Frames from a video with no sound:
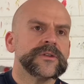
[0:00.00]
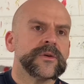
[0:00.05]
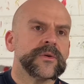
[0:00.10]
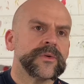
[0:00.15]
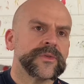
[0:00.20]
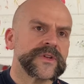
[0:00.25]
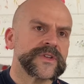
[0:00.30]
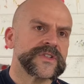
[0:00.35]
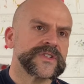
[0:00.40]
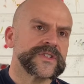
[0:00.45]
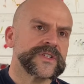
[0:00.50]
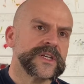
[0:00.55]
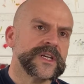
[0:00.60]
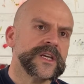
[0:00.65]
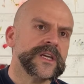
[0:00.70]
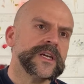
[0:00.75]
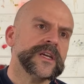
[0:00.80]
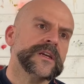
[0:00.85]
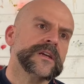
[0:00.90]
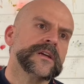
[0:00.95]
or the
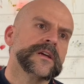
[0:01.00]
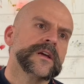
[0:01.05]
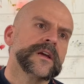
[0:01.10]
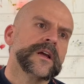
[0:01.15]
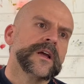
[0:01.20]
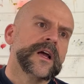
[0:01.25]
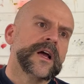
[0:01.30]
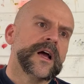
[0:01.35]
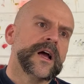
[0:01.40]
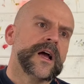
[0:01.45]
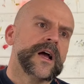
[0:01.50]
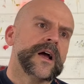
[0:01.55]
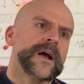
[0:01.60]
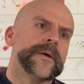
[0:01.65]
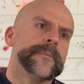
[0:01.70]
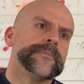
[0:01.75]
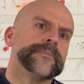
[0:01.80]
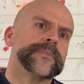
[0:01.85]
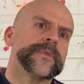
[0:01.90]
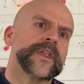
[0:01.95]
sea
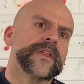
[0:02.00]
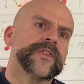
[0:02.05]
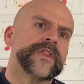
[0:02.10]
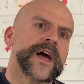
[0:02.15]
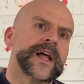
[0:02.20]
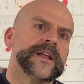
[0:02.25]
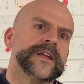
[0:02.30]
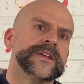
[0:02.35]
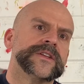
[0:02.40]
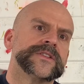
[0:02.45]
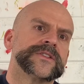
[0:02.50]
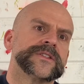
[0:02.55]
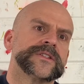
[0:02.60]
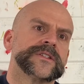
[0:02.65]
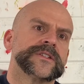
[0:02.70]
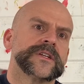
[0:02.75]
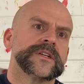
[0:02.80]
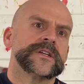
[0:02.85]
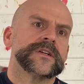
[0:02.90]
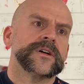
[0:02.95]
that
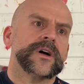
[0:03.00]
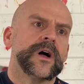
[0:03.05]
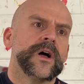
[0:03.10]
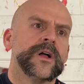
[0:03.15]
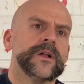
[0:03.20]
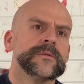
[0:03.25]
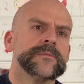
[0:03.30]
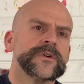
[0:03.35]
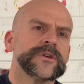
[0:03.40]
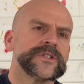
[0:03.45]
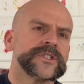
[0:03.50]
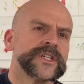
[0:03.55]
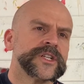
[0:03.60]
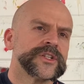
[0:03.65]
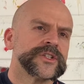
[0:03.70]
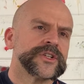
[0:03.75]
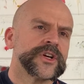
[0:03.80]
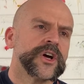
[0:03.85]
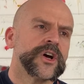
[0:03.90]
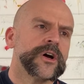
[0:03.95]
is almost in
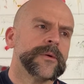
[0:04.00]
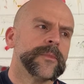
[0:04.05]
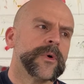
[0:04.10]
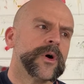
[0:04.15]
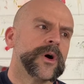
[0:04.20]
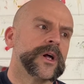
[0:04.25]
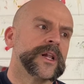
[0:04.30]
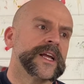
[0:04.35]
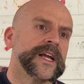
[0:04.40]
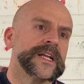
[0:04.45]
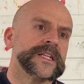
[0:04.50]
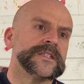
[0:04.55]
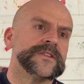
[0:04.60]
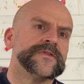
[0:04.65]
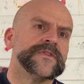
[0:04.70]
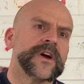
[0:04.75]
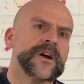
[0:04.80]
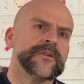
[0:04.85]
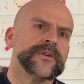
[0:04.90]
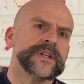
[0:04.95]
turmoil. It's
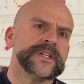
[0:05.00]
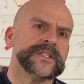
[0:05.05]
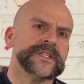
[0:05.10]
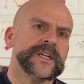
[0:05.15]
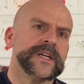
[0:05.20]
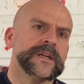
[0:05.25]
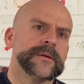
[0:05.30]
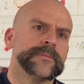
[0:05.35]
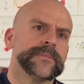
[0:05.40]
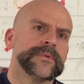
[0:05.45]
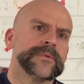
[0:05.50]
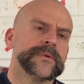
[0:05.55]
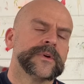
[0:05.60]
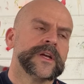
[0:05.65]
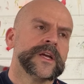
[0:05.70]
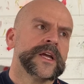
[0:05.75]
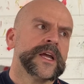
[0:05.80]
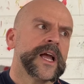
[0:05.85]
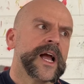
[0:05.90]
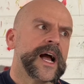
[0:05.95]
very deep.
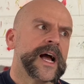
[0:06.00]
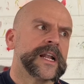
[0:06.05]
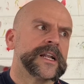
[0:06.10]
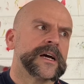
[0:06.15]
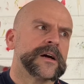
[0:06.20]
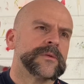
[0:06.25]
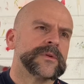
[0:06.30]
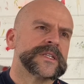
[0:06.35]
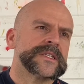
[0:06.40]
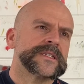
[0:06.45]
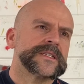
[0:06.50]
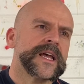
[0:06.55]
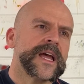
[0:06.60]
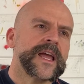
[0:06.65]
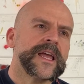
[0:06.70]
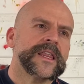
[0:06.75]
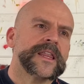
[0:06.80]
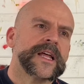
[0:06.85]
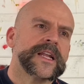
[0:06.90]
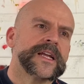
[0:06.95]
And I would say
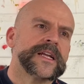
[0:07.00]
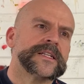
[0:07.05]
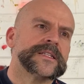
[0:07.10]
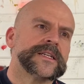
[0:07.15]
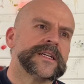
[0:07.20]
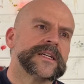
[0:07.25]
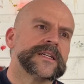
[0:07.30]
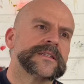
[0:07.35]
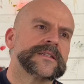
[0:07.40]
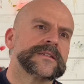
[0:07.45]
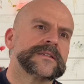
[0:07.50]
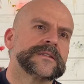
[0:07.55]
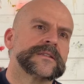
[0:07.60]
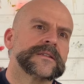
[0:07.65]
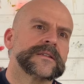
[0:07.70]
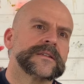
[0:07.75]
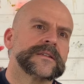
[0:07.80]
that it is